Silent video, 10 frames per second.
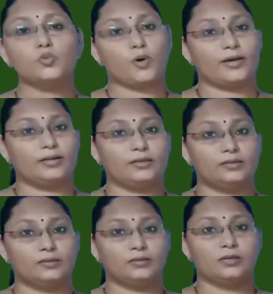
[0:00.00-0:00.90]
were
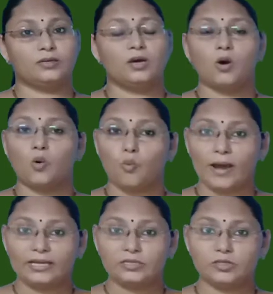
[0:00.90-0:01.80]

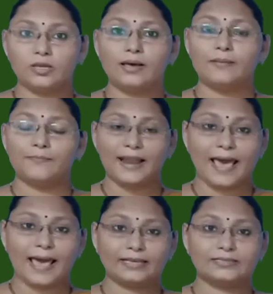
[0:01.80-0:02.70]
whites,
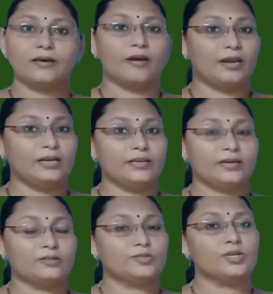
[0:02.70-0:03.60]
blacks,
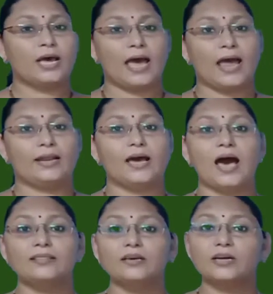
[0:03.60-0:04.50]
Indians and
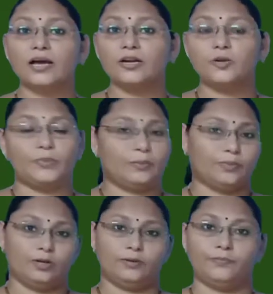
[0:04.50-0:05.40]
other colored people.